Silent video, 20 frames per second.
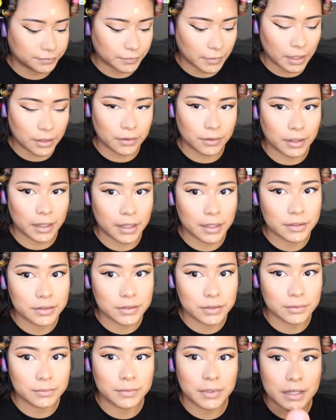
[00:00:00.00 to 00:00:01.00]
I don't add
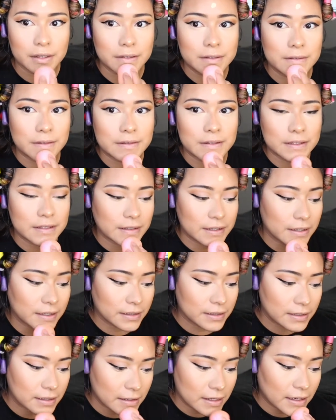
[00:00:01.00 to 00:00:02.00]
too much just
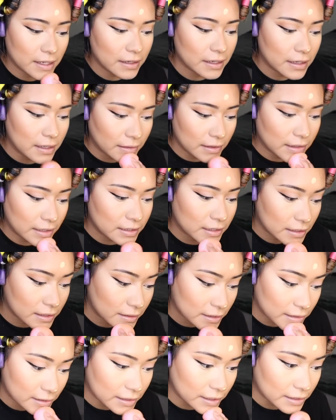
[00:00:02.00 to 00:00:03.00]
because this
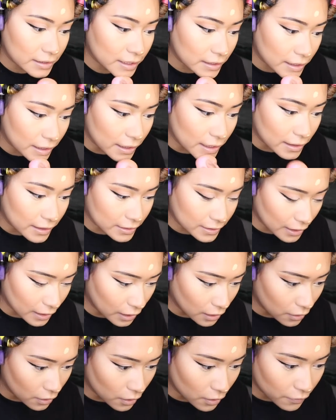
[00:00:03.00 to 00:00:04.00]
concealer has a
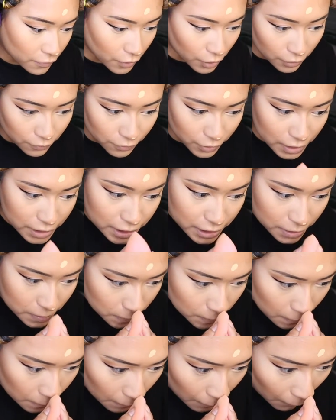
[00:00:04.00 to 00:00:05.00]
lot of coverage.